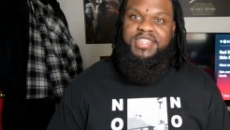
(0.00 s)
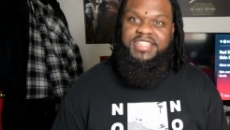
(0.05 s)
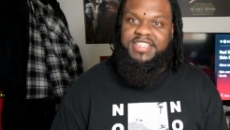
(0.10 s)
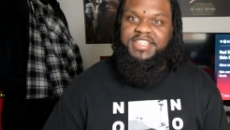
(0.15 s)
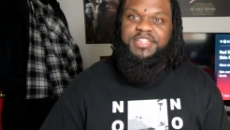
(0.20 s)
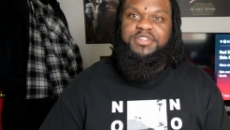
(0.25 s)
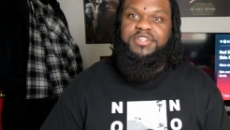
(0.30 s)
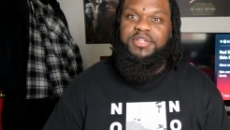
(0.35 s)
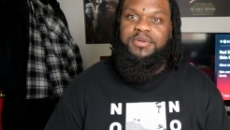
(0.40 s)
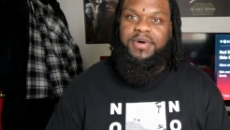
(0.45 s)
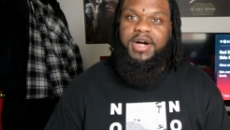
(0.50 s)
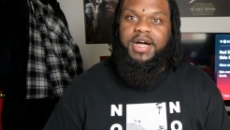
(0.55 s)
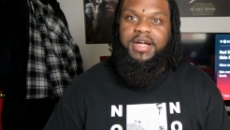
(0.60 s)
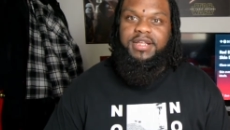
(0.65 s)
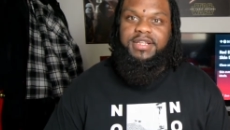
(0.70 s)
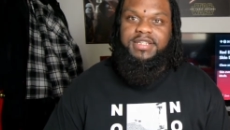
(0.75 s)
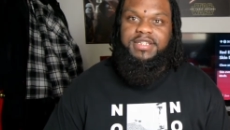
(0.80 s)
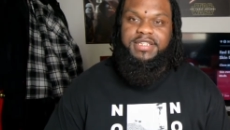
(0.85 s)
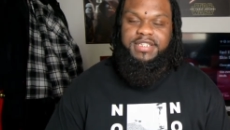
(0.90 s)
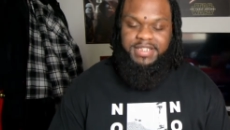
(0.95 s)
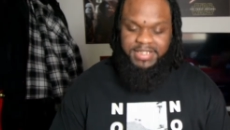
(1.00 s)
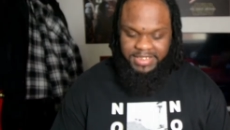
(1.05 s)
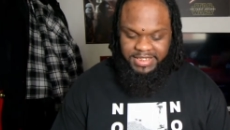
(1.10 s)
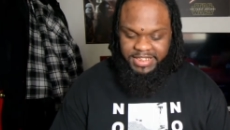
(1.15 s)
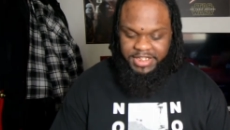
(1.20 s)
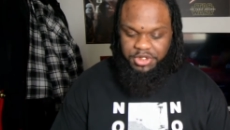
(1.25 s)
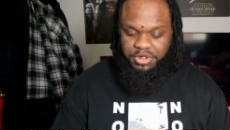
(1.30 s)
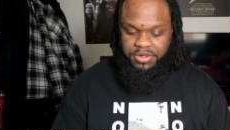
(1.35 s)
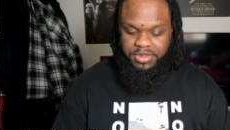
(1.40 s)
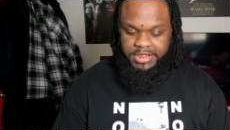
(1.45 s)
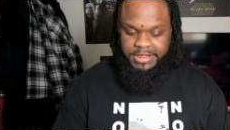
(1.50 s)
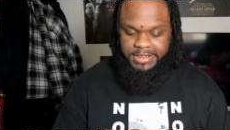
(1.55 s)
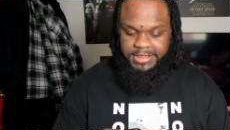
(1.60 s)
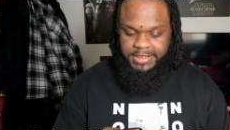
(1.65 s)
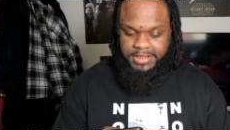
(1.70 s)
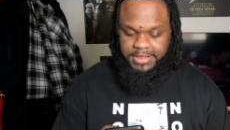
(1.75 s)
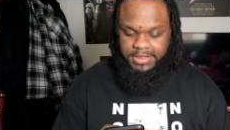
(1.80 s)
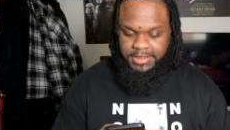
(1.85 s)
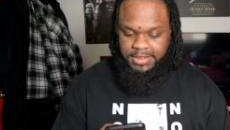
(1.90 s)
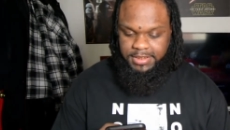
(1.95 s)
Literally why? Literally.
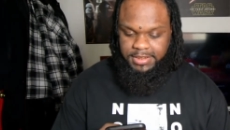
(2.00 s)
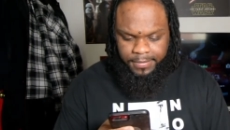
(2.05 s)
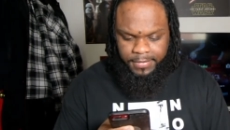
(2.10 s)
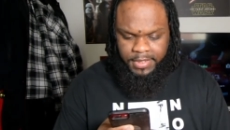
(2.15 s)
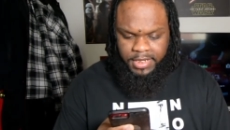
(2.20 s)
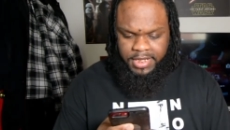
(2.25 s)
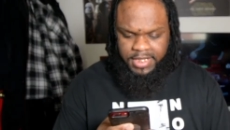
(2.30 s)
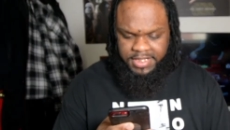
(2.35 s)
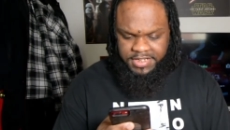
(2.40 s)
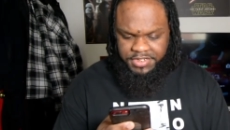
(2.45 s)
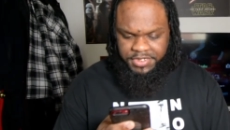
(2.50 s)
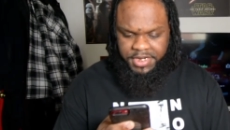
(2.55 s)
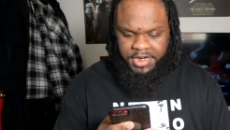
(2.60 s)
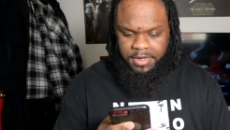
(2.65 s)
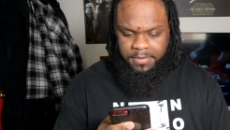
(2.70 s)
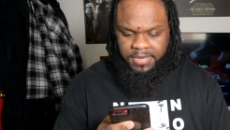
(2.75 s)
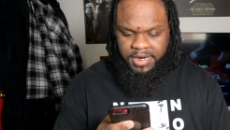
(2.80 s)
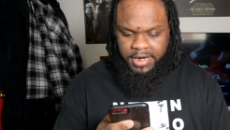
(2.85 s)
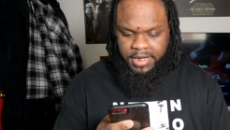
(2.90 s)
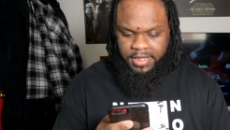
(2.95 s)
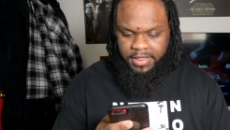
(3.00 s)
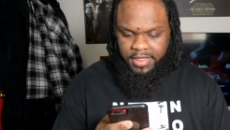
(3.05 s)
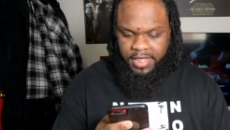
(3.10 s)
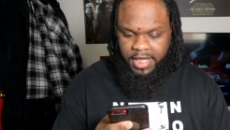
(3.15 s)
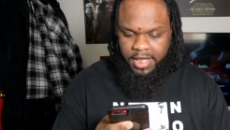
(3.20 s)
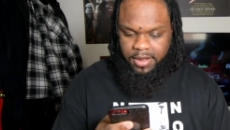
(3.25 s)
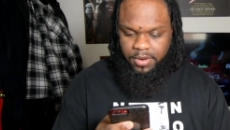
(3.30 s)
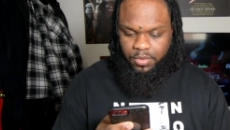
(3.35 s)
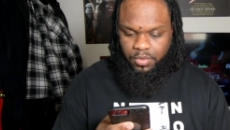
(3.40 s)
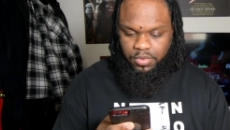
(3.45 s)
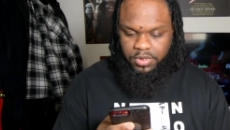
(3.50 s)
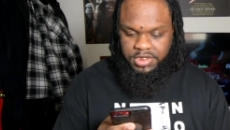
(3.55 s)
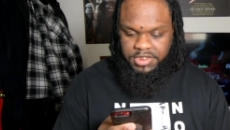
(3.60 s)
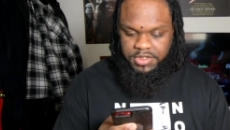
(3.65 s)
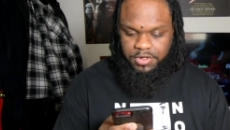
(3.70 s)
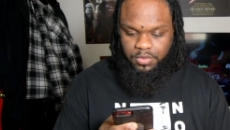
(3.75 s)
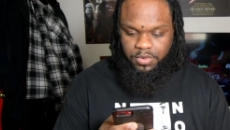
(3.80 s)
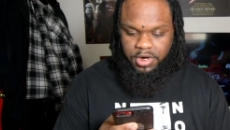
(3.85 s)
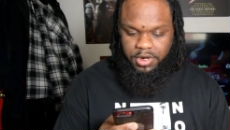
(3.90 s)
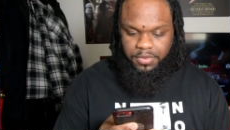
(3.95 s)
Is there anybody that wants
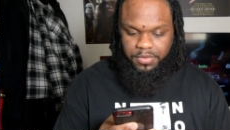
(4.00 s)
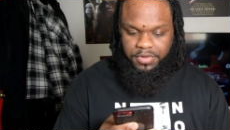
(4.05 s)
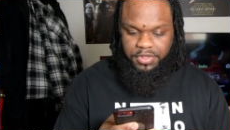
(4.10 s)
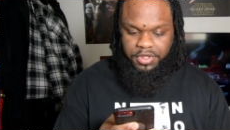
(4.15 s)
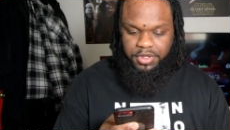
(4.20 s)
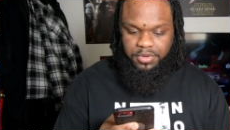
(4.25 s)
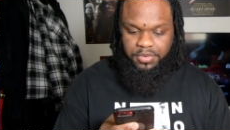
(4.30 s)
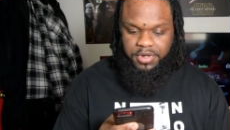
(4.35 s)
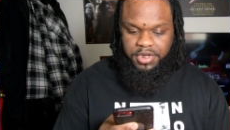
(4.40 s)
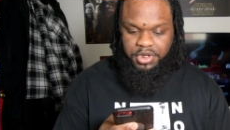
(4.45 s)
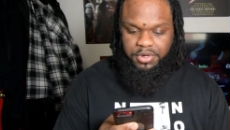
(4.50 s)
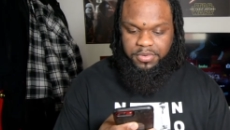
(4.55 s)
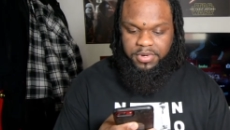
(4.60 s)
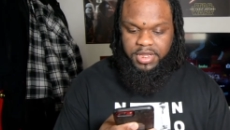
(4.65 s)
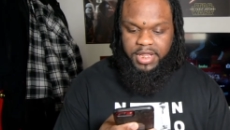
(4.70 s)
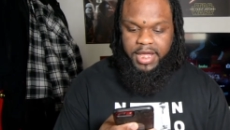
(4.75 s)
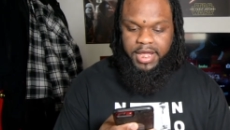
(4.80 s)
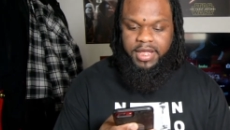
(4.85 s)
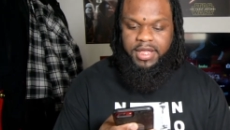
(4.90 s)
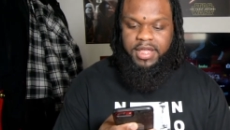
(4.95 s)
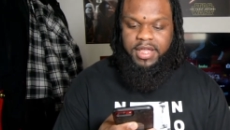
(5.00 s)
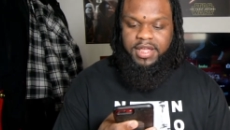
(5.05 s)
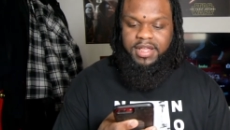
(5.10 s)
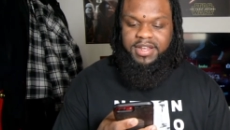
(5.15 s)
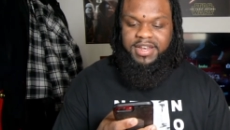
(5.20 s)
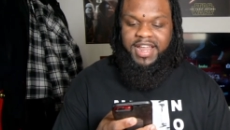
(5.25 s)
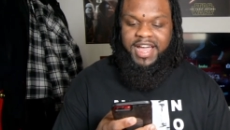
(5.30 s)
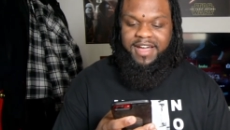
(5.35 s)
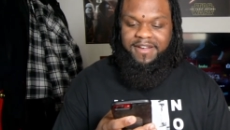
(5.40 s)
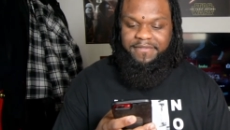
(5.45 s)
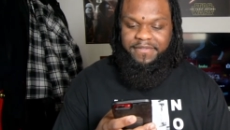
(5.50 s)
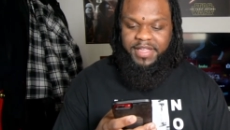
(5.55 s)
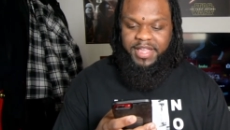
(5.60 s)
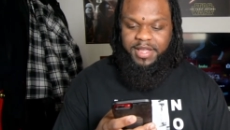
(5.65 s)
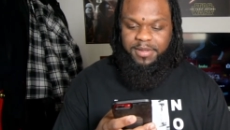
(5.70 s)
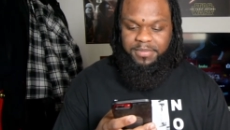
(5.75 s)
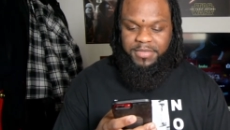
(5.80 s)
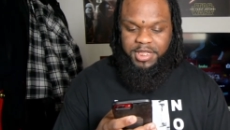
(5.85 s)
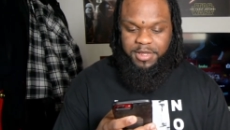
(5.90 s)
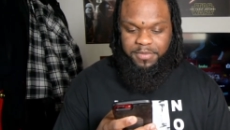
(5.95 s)
to work with you and you were like, nah,
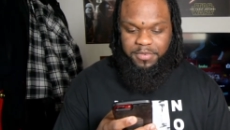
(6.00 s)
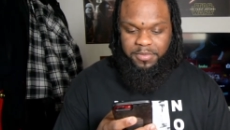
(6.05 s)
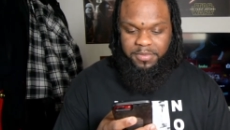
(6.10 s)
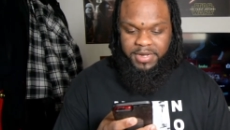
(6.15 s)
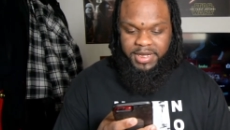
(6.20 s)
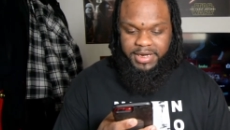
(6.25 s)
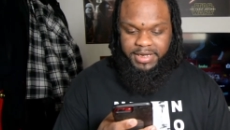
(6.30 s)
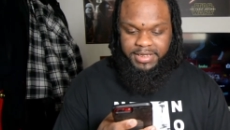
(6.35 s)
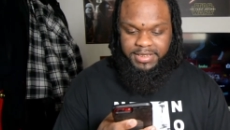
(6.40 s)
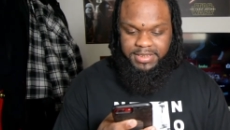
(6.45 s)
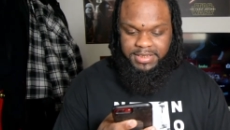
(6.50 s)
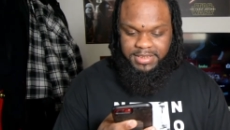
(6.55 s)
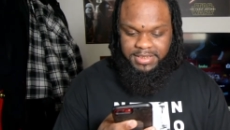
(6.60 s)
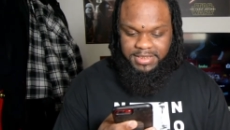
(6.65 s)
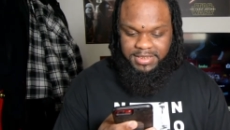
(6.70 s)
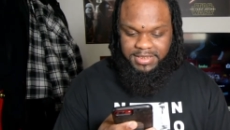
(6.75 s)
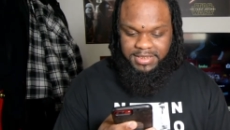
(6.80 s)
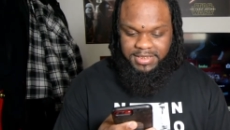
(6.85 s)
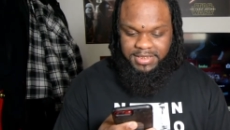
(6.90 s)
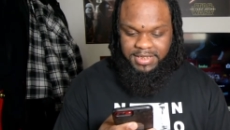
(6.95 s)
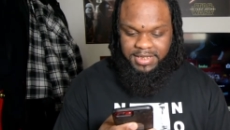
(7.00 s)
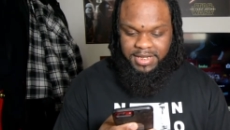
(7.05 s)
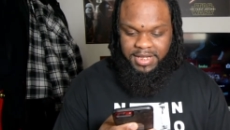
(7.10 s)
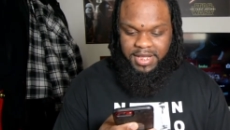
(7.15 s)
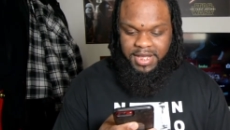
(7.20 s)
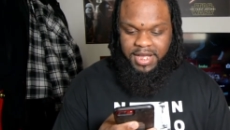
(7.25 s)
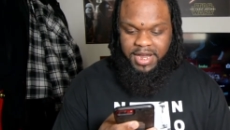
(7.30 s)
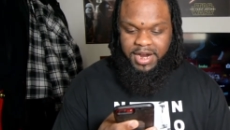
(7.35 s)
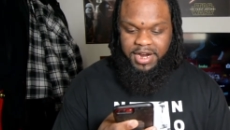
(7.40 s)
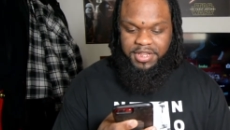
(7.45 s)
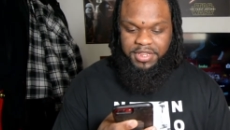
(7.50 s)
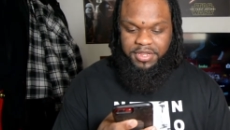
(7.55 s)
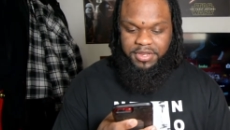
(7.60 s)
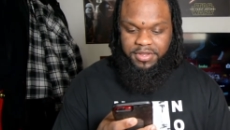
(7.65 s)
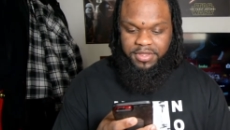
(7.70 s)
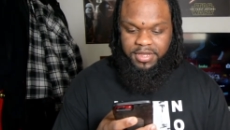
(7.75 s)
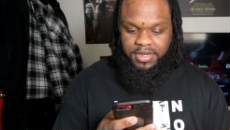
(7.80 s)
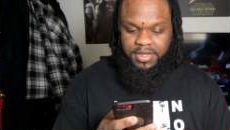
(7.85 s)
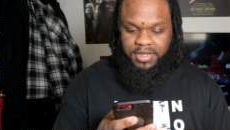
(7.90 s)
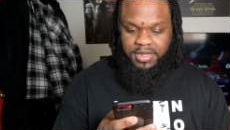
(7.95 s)
fam, keep your money? Other
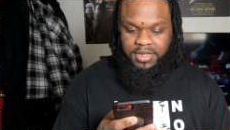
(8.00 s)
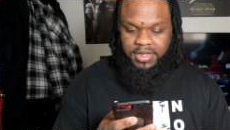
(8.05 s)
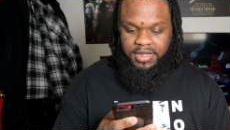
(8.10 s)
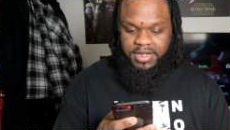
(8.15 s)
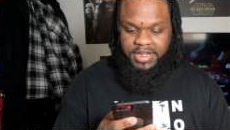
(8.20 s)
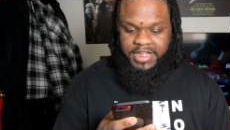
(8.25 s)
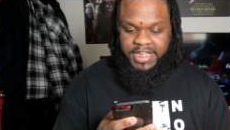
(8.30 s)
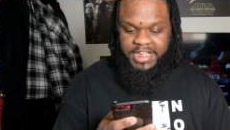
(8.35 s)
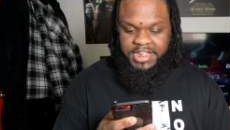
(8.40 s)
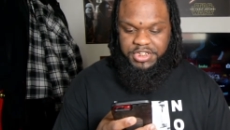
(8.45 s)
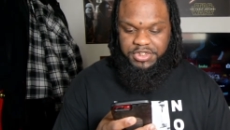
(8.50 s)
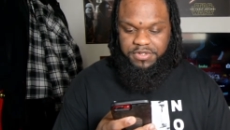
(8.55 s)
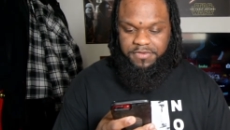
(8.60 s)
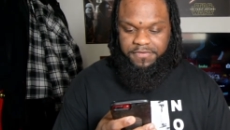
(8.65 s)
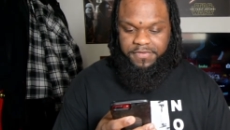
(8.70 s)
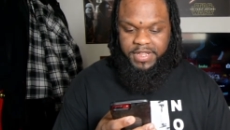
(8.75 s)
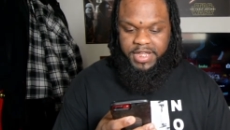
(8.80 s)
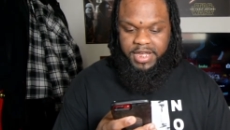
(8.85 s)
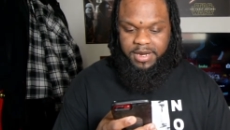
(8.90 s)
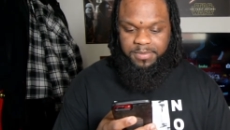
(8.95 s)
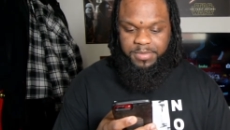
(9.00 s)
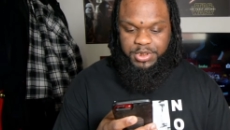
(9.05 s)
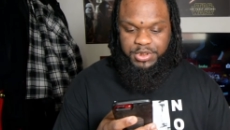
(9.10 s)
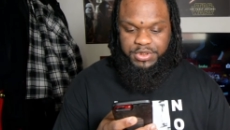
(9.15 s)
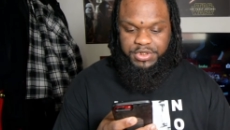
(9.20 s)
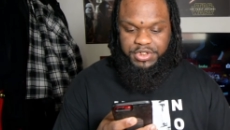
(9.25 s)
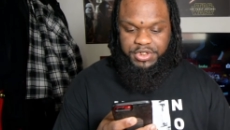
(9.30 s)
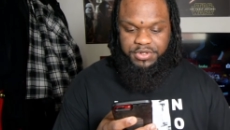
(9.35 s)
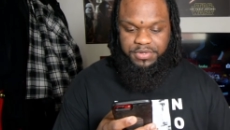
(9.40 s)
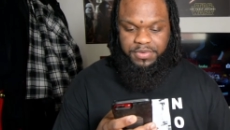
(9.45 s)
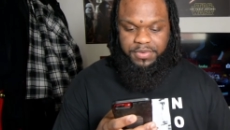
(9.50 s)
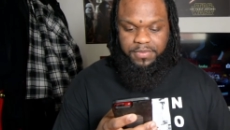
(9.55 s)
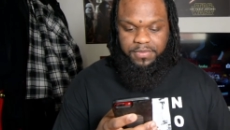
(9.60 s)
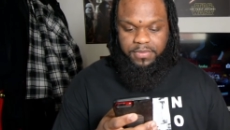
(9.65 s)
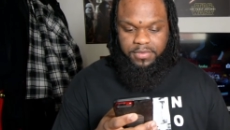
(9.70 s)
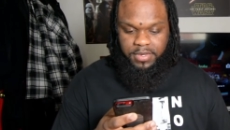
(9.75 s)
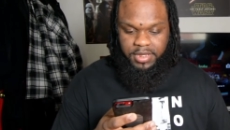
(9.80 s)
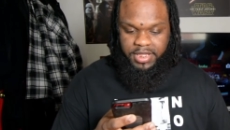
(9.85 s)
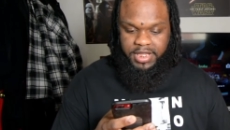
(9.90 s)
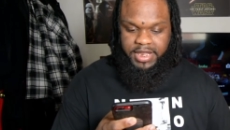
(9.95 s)
than the occasional flag post, you
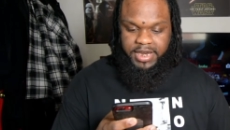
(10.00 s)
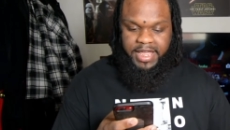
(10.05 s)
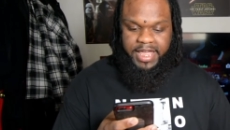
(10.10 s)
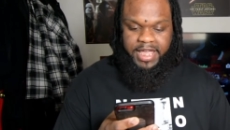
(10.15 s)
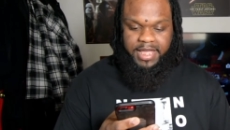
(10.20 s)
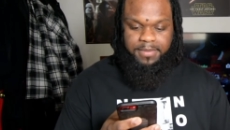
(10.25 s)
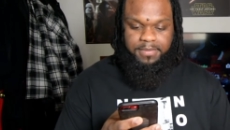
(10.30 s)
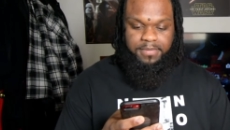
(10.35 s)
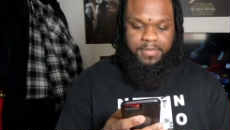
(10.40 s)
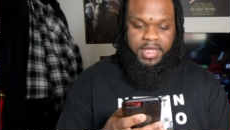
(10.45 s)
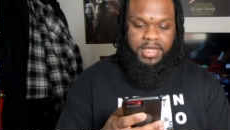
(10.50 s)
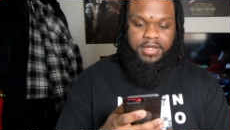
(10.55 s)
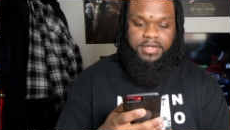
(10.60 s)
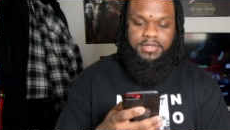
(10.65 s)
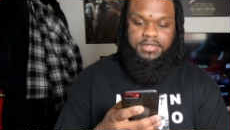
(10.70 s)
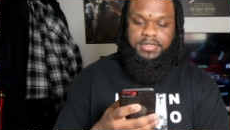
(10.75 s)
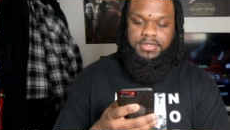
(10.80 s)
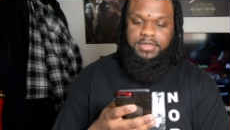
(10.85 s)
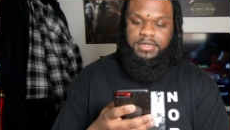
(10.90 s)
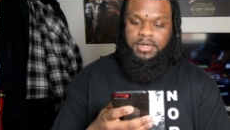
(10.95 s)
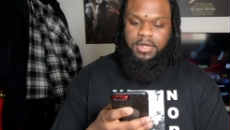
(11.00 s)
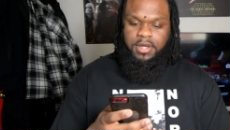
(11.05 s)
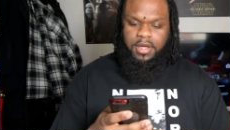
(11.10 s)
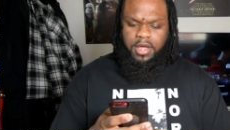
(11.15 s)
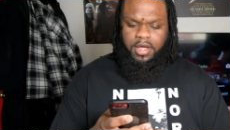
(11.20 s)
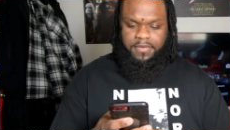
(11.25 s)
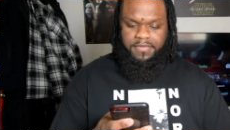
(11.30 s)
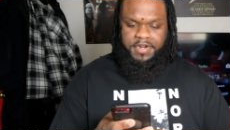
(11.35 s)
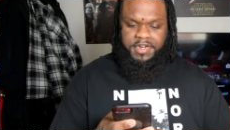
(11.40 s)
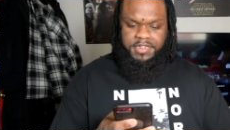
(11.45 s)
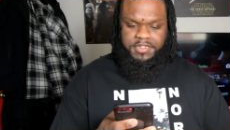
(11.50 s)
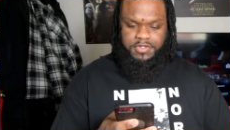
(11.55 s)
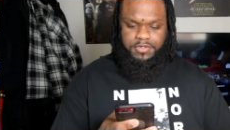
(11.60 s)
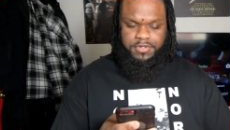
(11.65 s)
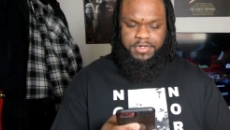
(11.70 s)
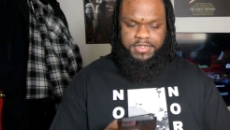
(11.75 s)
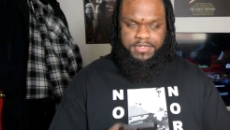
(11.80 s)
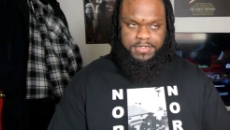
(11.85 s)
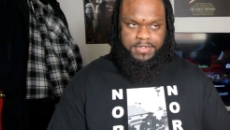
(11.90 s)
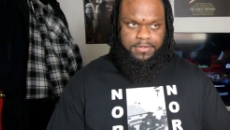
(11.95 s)
get hate mail of any
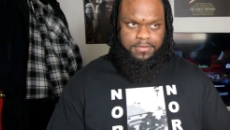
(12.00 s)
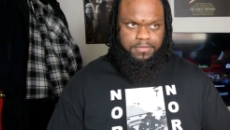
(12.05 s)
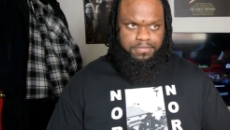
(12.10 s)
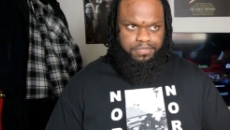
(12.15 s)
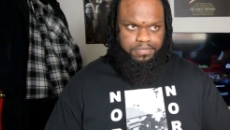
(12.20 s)
sorts.